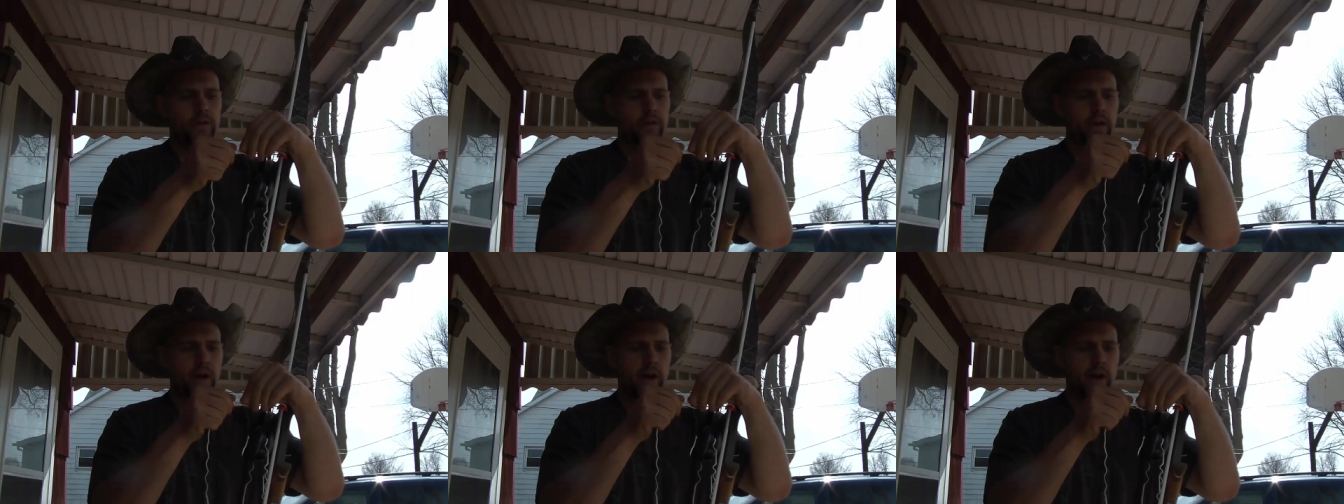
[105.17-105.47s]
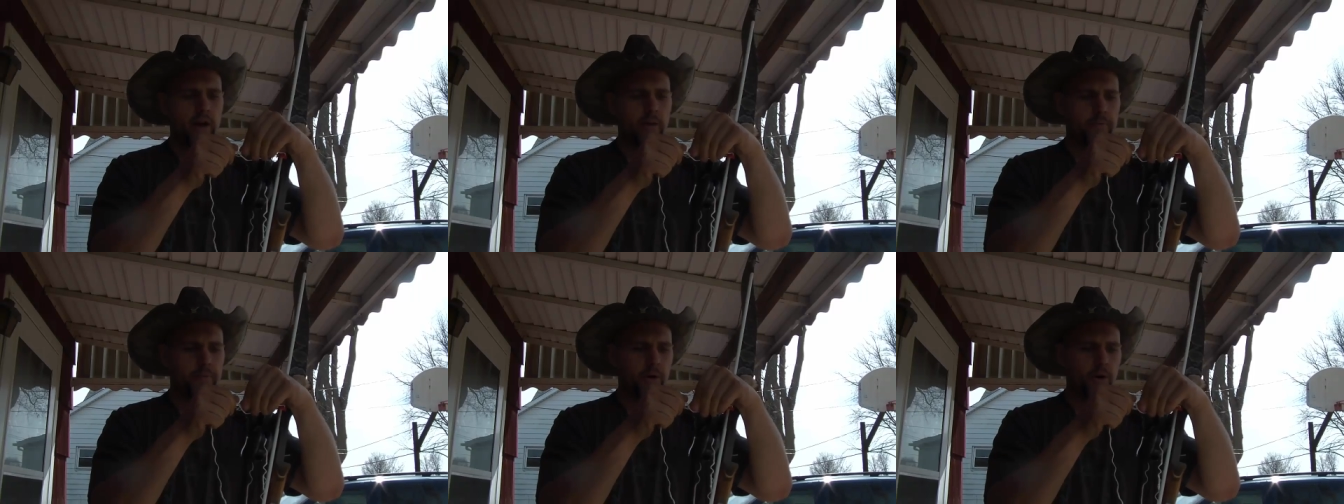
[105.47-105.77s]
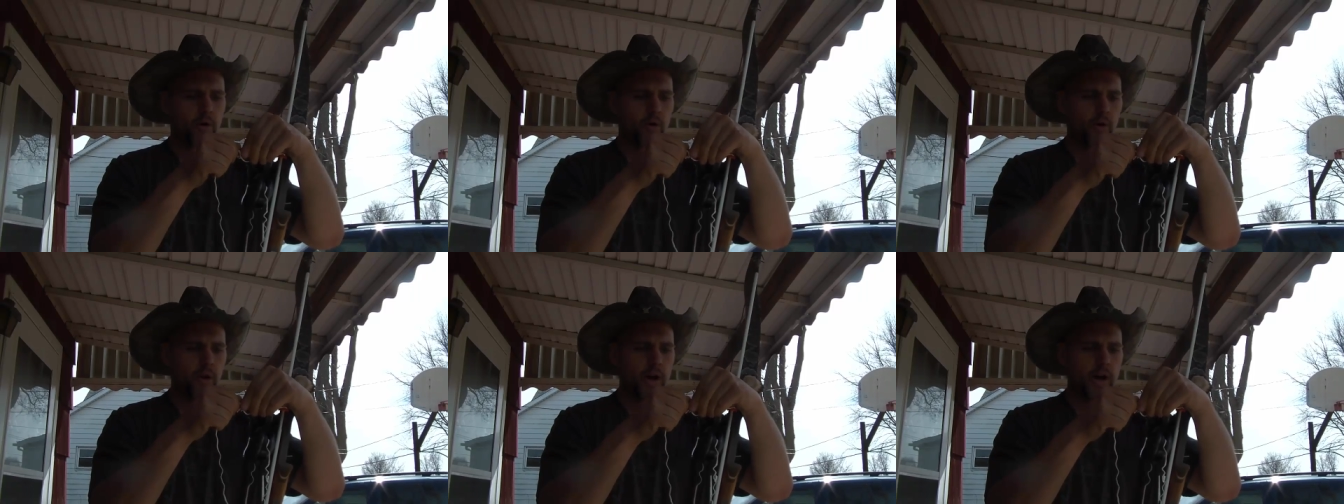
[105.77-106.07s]
Tie a
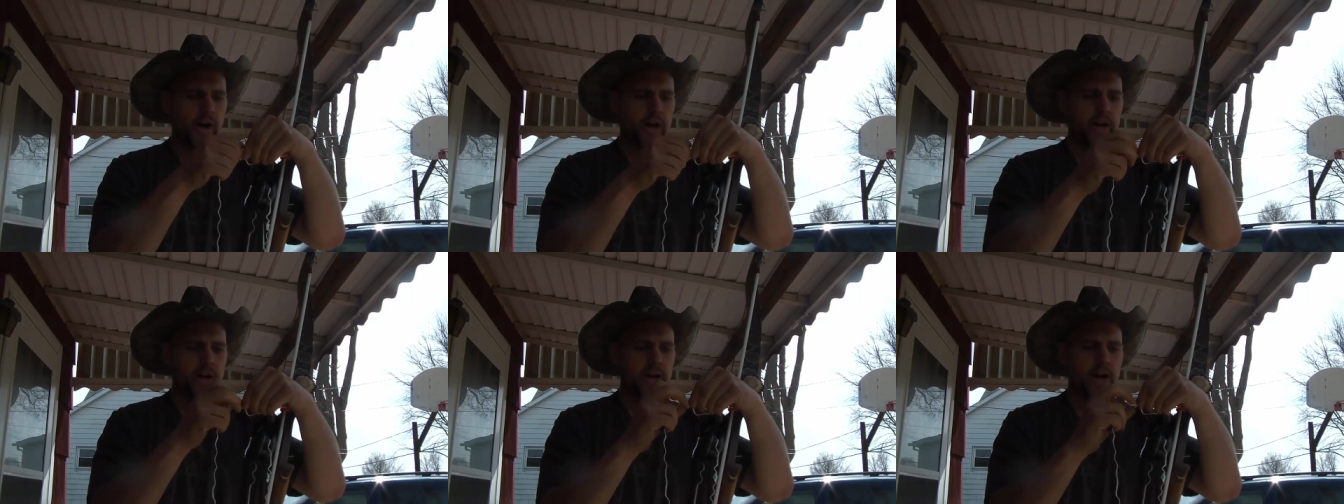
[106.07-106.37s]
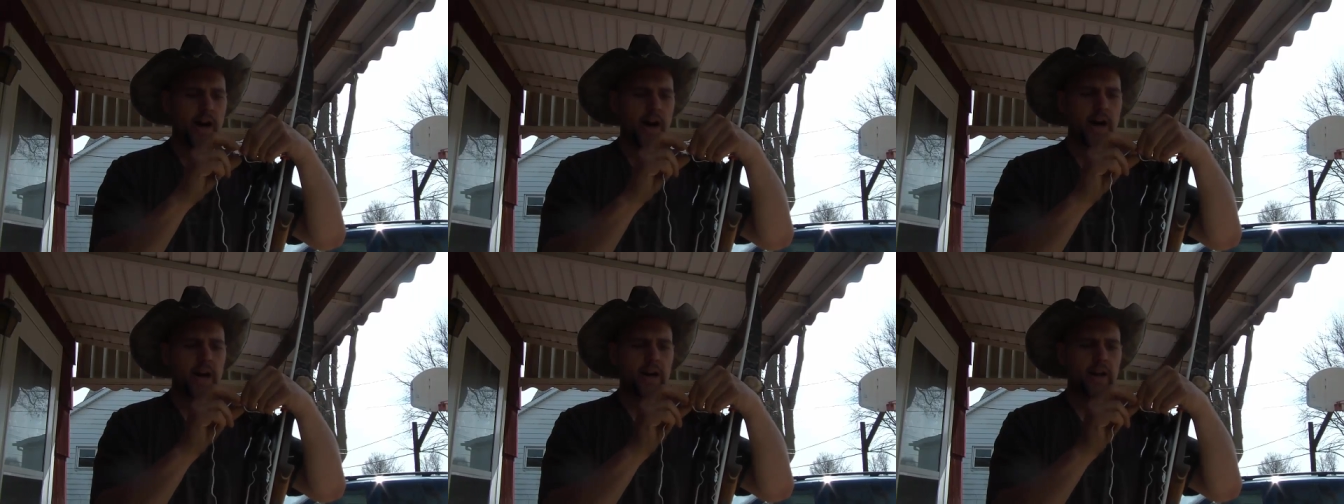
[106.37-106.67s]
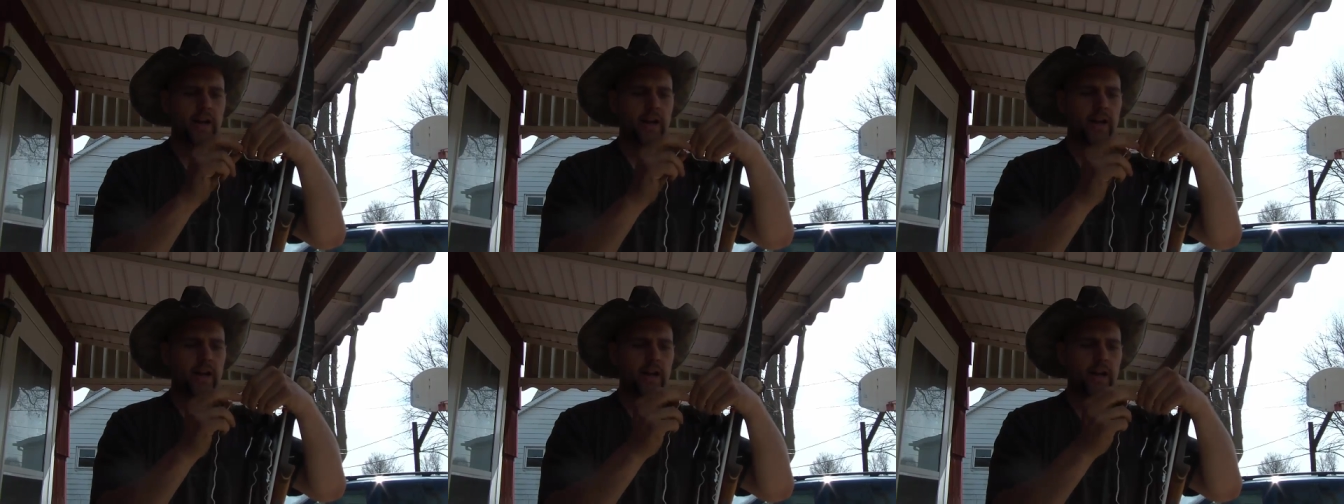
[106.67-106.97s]
bowline knot
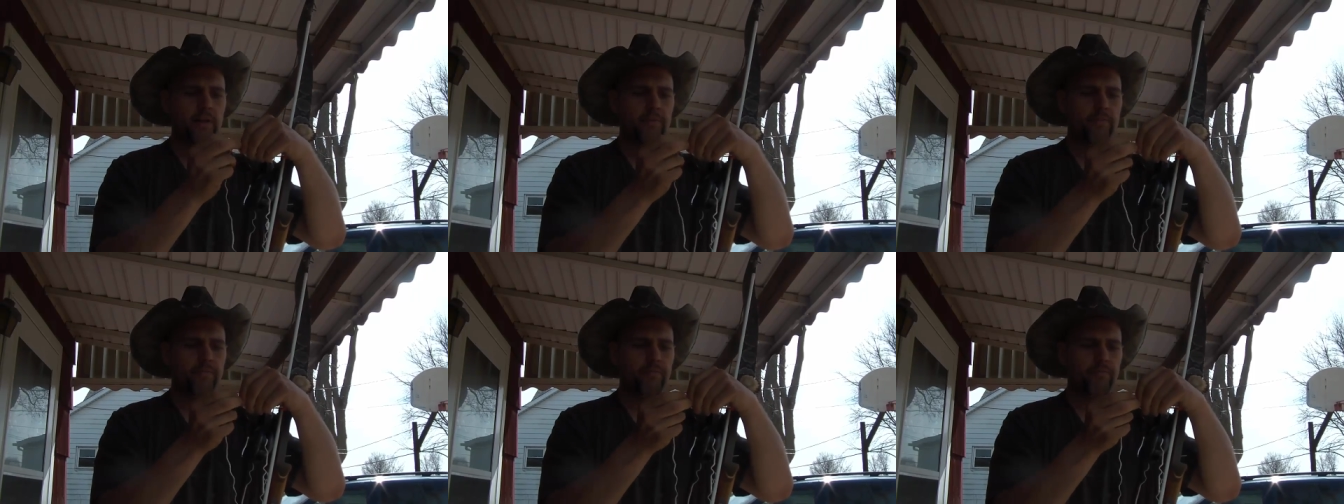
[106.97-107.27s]
in it.